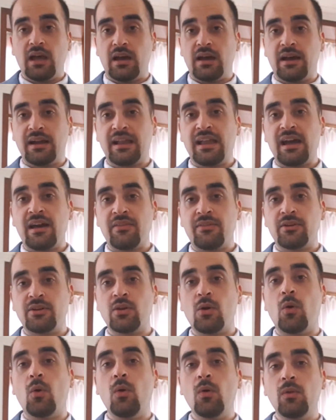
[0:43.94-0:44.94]

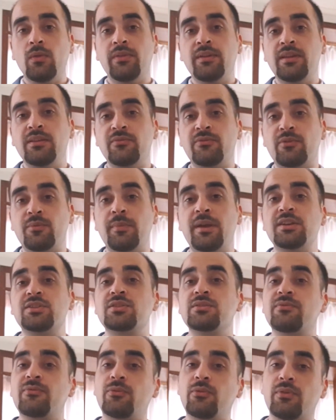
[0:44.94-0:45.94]
gathered all the
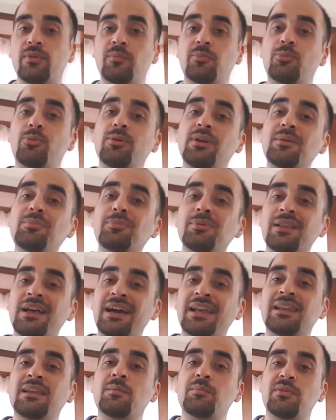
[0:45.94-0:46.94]
information for the pre-planning